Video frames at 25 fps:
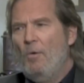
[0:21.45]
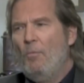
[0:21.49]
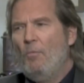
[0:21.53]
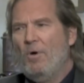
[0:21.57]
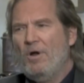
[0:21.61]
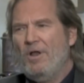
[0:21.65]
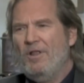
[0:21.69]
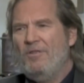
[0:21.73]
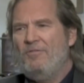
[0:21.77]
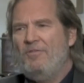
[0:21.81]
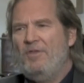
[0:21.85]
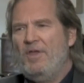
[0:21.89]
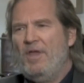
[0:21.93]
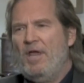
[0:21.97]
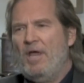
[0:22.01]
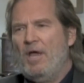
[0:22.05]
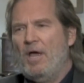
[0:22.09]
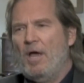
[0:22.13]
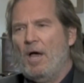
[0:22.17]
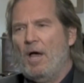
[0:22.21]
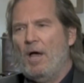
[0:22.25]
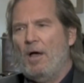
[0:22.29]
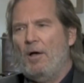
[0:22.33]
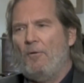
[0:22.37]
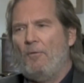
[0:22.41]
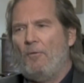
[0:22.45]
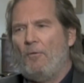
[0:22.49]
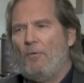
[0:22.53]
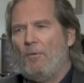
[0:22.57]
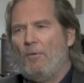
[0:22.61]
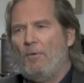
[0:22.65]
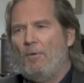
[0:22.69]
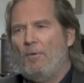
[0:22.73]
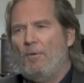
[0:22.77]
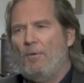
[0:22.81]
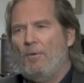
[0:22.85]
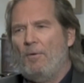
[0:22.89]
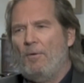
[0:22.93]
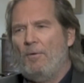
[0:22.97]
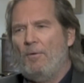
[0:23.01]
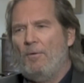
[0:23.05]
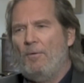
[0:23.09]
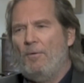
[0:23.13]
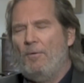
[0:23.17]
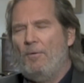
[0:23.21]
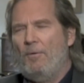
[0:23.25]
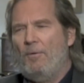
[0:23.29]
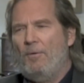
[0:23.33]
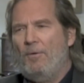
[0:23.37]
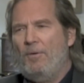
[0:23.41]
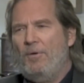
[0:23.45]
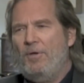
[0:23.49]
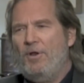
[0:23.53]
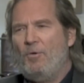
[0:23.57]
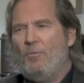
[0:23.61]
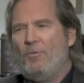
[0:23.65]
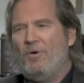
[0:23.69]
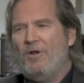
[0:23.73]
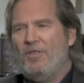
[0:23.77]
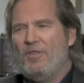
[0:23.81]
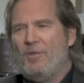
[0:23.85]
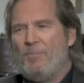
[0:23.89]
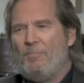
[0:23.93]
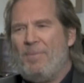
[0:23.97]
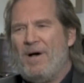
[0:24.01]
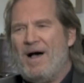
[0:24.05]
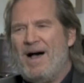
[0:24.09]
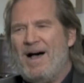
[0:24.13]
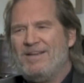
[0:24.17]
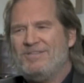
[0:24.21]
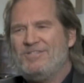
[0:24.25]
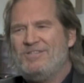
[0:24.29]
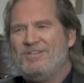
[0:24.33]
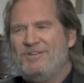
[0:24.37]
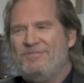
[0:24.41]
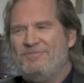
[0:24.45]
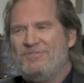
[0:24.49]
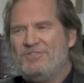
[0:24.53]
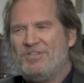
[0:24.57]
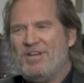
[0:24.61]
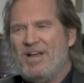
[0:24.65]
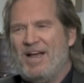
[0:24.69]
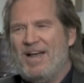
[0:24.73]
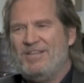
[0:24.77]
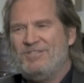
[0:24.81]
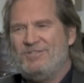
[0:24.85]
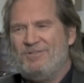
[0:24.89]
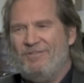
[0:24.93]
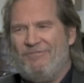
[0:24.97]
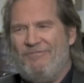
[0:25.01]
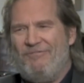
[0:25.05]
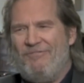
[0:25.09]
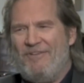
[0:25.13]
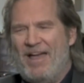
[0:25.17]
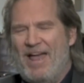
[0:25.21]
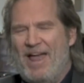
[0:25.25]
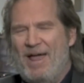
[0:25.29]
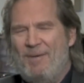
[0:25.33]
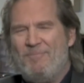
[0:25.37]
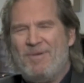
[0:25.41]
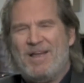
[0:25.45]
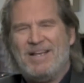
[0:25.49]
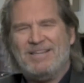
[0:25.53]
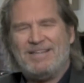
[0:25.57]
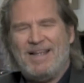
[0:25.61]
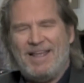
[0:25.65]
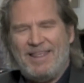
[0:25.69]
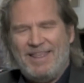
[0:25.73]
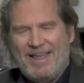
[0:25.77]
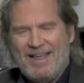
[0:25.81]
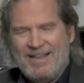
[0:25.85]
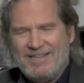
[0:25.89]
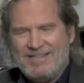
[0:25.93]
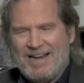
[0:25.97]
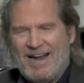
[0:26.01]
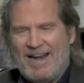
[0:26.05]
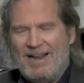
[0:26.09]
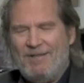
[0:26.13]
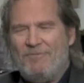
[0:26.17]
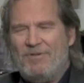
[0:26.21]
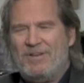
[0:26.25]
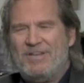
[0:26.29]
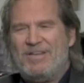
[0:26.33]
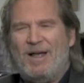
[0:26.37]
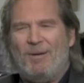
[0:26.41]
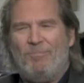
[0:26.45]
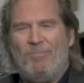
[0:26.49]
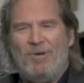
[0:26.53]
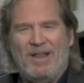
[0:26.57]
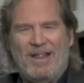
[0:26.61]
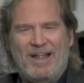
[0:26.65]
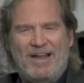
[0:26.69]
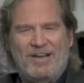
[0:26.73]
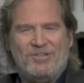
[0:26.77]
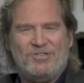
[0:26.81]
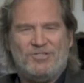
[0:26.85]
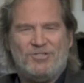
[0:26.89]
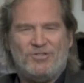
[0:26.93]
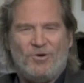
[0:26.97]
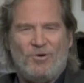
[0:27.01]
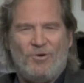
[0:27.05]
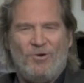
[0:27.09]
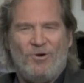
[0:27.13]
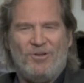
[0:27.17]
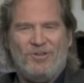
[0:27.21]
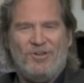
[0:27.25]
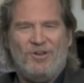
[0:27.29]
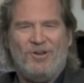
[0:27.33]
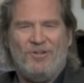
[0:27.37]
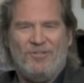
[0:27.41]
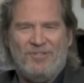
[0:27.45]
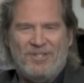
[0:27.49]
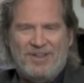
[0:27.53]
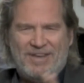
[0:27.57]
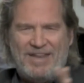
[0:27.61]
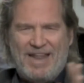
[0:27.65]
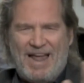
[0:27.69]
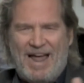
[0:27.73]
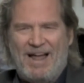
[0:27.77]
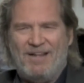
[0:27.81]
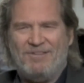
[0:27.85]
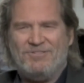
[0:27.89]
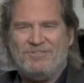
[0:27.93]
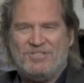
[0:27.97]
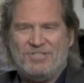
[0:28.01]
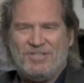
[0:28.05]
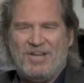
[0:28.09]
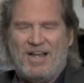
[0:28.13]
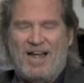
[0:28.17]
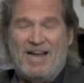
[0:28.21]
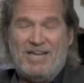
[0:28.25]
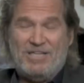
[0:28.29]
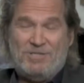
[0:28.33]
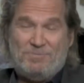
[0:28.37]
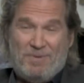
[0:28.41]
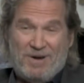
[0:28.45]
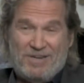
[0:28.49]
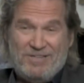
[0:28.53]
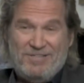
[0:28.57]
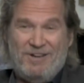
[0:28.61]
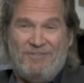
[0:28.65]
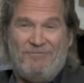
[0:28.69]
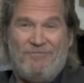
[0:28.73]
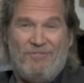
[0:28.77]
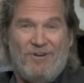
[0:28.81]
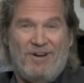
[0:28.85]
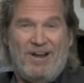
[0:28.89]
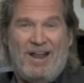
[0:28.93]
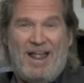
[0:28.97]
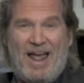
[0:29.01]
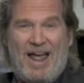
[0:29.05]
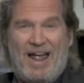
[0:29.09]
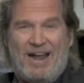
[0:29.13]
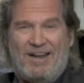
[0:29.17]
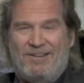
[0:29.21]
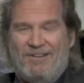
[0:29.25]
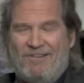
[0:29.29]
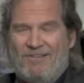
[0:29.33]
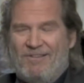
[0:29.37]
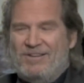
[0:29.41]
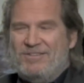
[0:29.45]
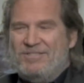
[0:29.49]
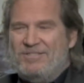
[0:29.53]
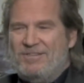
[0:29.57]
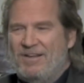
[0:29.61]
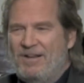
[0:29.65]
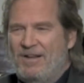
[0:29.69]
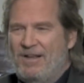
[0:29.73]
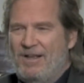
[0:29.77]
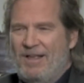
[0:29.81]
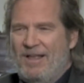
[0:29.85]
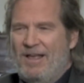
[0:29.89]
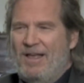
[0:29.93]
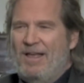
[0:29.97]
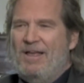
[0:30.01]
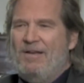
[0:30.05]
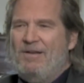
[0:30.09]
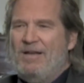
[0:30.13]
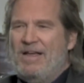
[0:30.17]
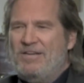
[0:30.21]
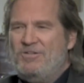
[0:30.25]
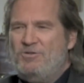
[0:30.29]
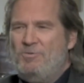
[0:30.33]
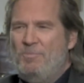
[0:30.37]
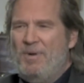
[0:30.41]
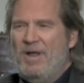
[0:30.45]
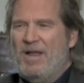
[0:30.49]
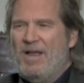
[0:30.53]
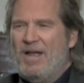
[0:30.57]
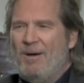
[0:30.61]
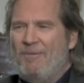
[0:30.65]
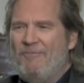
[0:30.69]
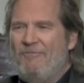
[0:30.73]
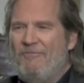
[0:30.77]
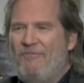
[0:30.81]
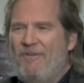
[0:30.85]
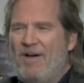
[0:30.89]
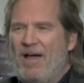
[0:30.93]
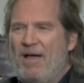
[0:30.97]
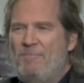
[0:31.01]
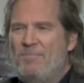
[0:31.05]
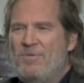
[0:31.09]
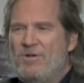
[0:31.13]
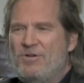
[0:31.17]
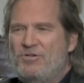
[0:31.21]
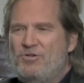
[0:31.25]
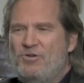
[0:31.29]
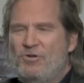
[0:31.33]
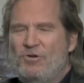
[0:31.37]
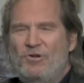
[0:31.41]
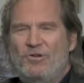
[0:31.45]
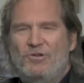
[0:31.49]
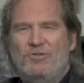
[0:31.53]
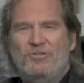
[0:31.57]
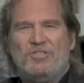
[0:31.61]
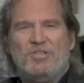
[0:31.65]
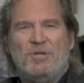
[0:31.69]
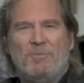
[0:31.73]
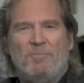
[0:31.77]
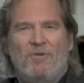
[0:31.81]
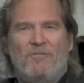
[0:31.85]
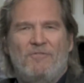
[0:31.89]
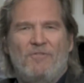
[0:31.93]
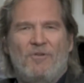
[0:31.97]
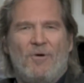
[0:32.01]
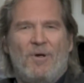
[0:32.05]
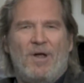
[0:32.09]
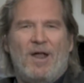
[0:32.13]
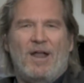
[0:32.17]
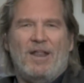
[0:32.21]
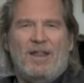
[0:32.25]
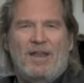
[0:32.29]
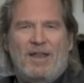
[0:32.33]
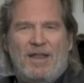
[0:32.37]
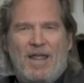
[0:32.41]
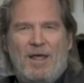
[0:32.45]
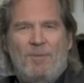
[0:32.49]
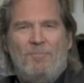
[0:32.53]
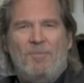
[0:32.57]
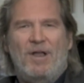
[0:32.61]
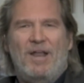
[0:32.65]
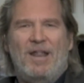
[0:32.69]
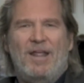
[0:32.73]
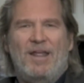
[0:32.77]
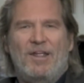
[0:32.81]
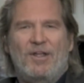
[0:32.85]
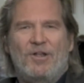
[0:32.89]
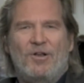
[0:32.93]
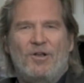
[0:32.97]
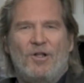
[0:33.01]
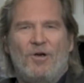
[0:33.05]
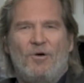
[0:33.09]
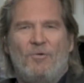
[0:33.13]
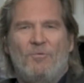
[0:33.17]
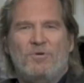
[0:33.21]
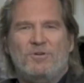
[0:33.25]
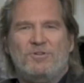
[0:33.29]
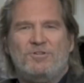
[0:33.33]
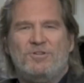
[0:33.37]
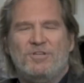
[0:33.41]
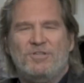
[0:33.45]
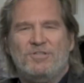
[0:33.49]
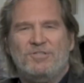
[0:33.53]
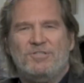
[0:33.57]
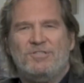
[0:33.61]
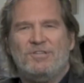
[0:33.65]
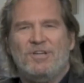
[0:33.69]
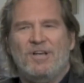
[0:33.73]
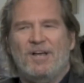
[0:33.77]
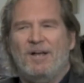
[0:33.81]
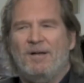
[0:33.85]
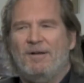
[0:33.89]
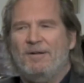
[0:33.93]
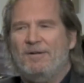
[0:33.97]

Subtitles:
One of the one of the positive sides of fame, because I think it's kind of a double-edged sword. The downside, especially for an actor, is as you become famous, you lose some of your anonymity. Which is